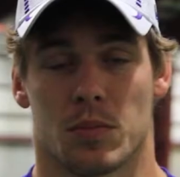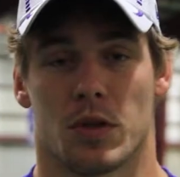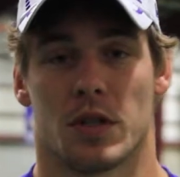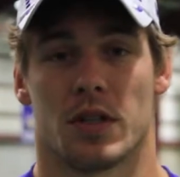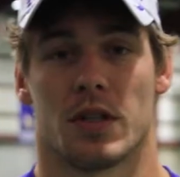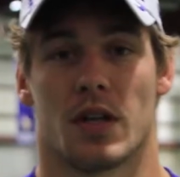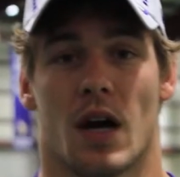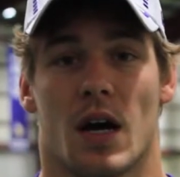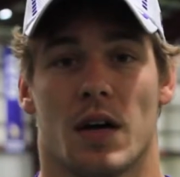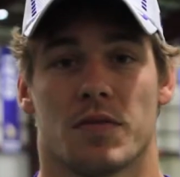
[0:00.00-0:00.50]

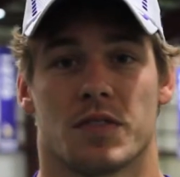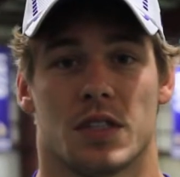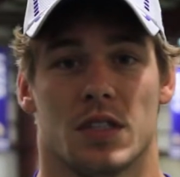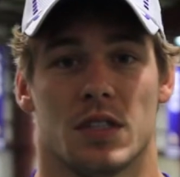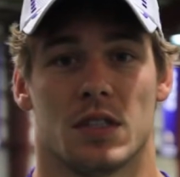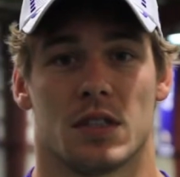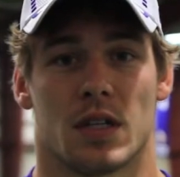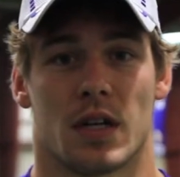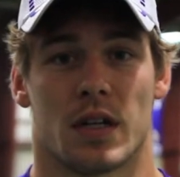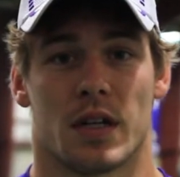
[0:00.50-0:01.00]
But in the off
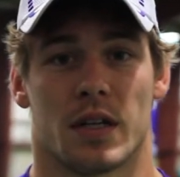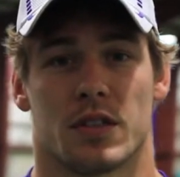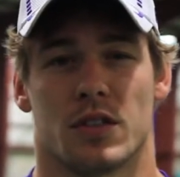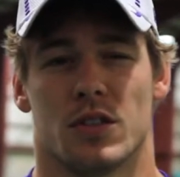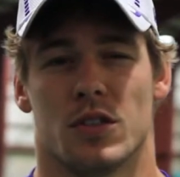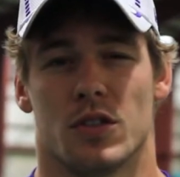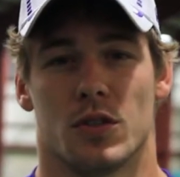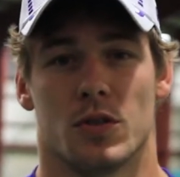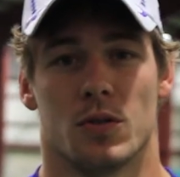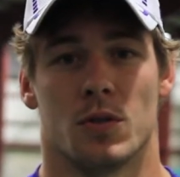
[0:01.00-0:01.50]
season, I like
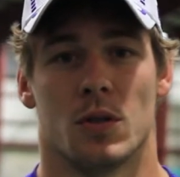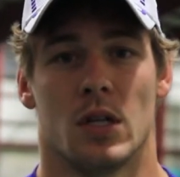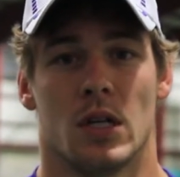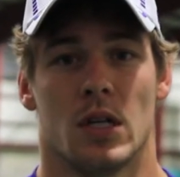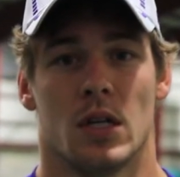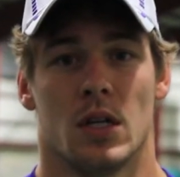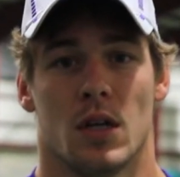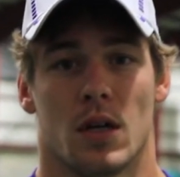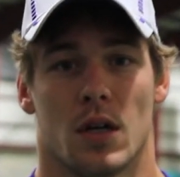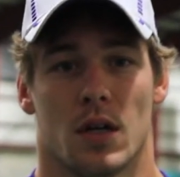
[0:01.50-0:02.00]
to do
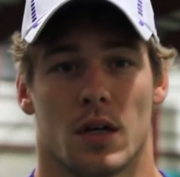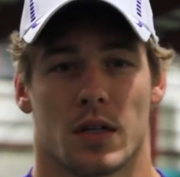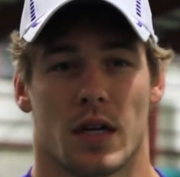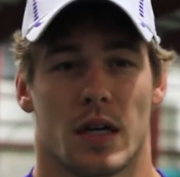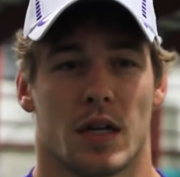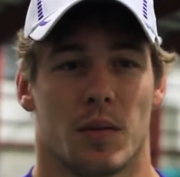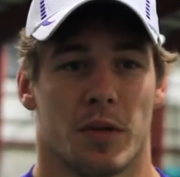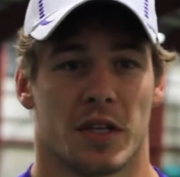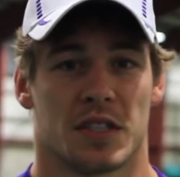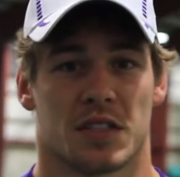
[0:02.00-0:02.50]

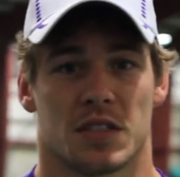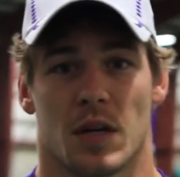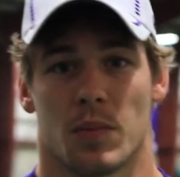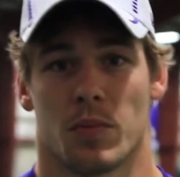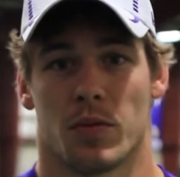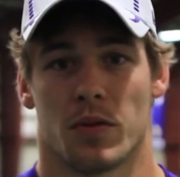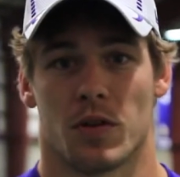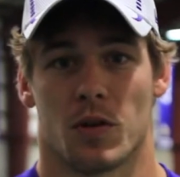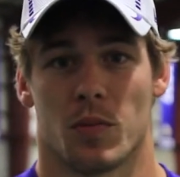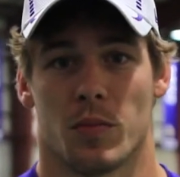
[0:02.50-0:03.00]
kind of mix it
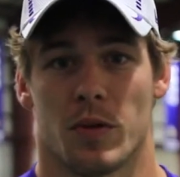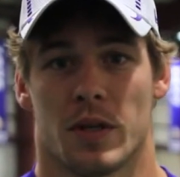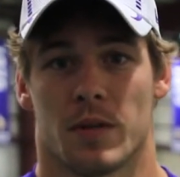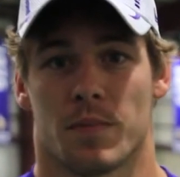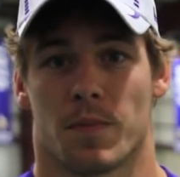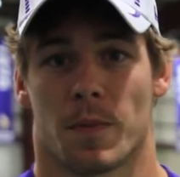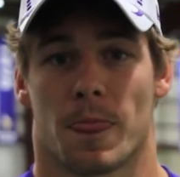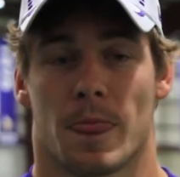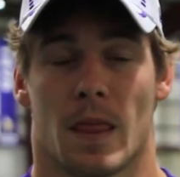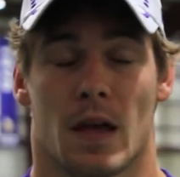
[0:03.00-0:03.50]
up a little bit.